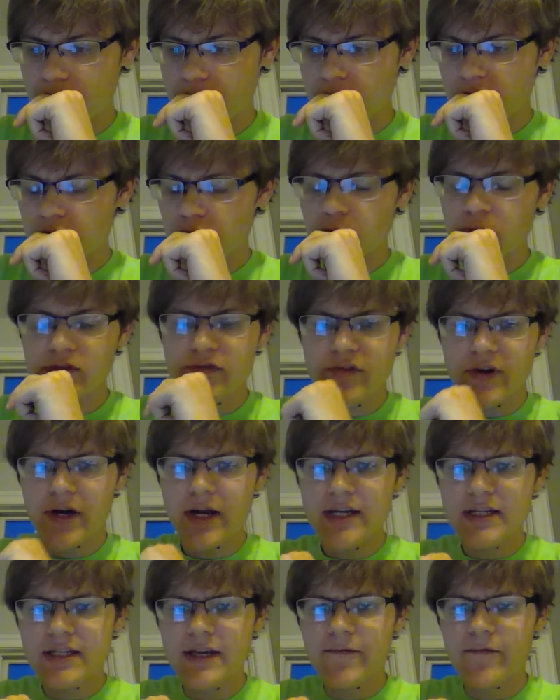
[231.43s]
this was
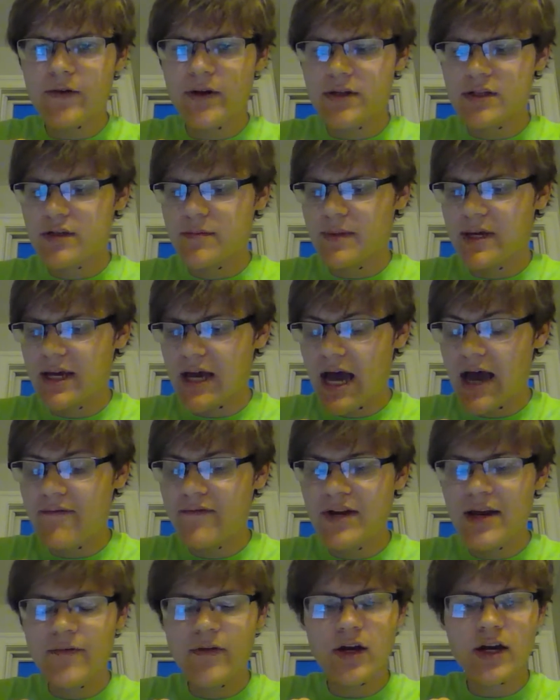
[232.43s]
very different to me. I've
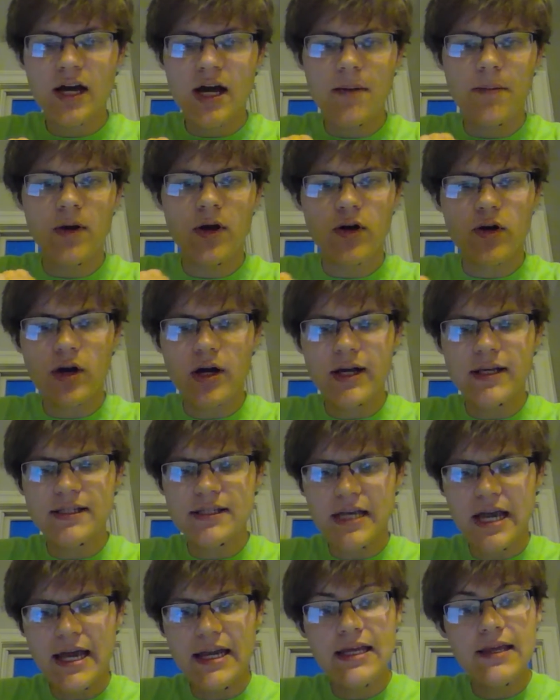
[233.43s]
never come across
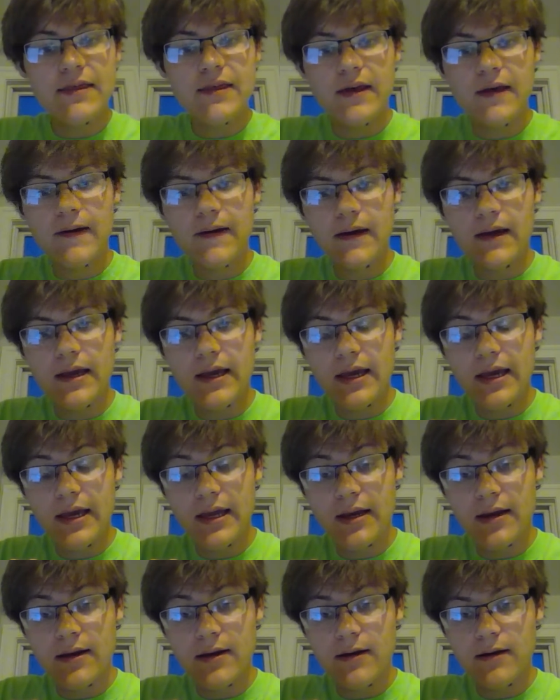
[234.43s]
anything
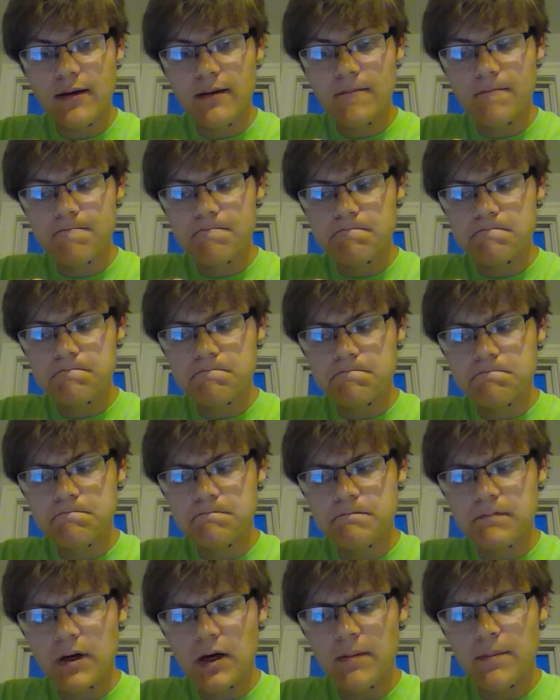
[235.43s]
in
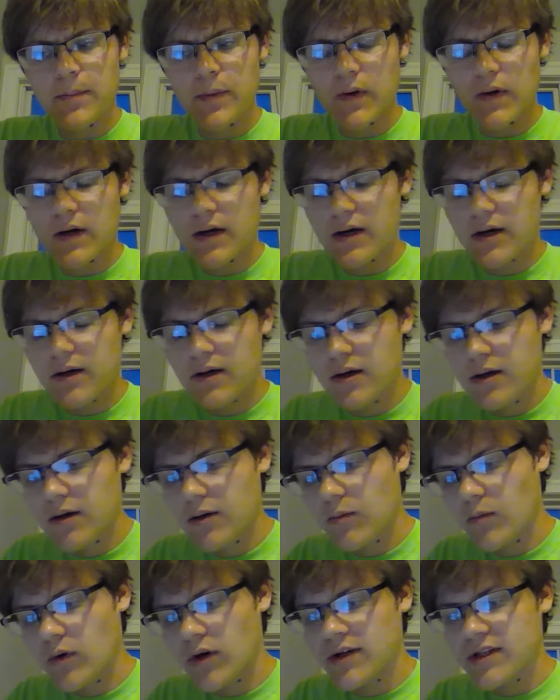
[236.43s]
a book
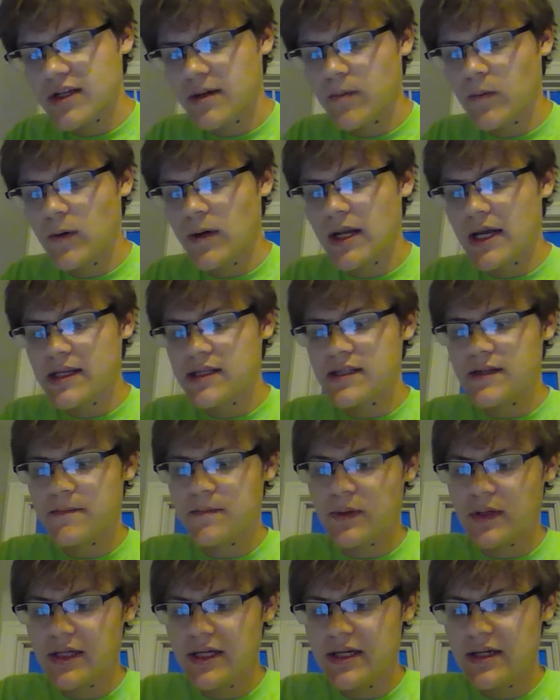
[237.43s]
where someone has
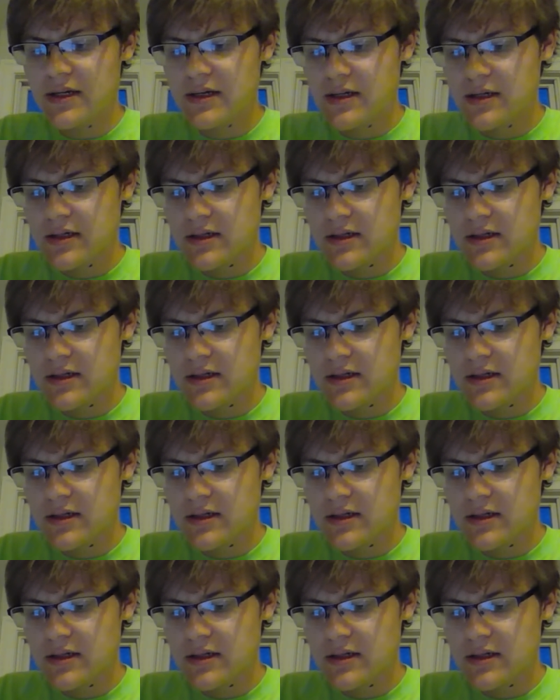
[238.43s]
simply